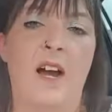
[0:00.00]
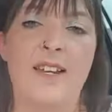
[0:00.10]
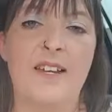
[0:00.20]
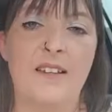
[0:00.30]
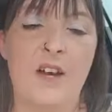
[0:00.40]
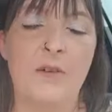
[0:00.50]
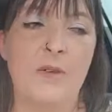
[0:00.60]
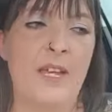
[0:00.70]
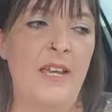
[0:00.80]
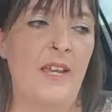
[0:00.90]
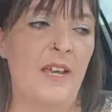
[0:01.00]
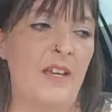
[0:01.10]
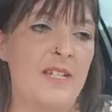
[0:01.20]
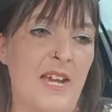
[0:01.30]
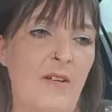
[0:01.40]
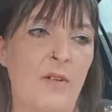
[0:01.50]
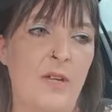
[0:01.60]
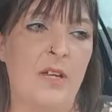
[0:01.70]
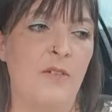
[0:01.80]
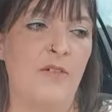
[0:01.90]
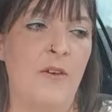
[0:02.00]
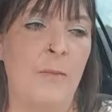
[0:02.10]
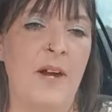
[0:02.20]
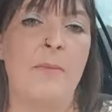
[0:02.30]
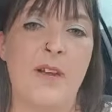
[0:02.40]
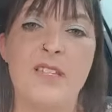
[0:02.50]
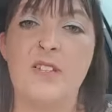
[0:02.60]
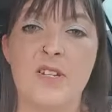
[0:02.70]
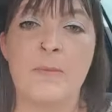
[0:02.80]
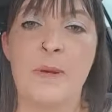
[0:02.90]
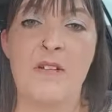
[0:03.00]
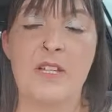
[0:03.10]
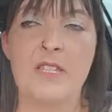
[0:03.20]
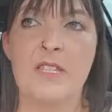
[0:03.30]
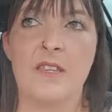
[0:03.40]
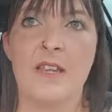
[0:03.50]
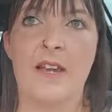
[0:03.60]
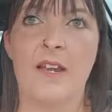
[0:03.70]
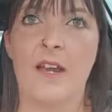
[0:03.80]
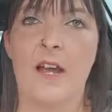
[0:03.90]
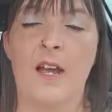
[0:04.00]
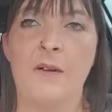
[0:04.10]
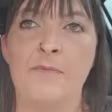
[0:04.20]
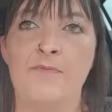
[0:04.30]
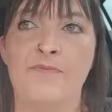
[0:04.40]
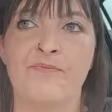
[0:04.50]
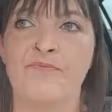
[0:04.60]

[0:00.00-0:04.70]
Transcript: I can only tell you from my personal experience that 10